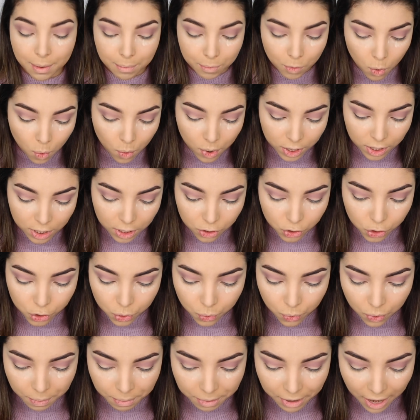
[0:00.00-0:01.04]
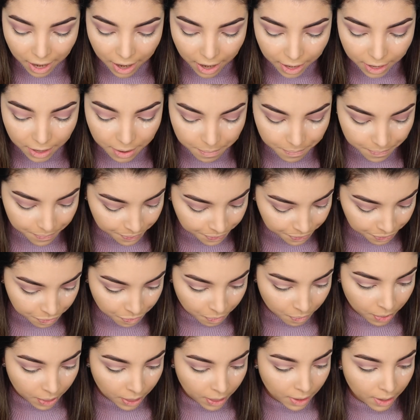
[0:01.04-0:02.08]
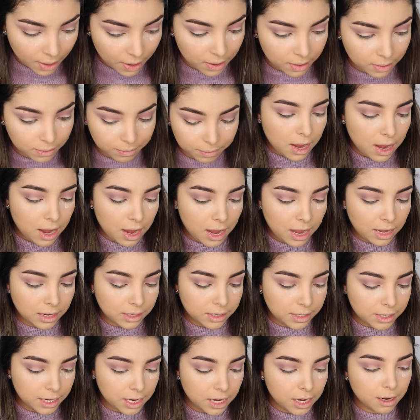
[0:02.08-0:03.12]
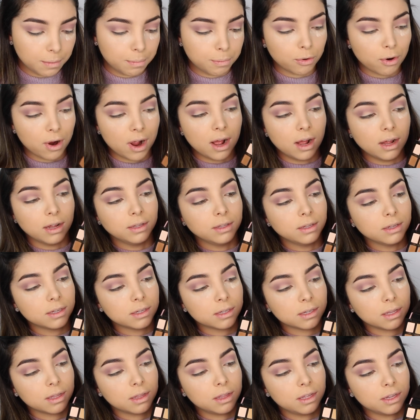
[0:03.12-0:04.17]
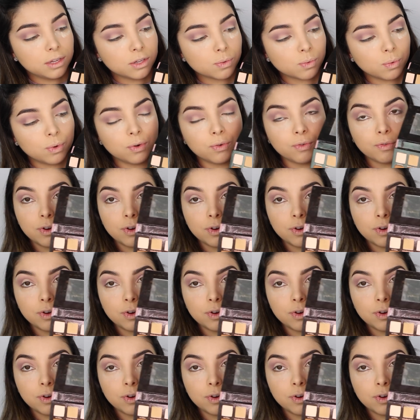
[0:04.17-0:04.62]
I'm going to apply Antique Bronze, this one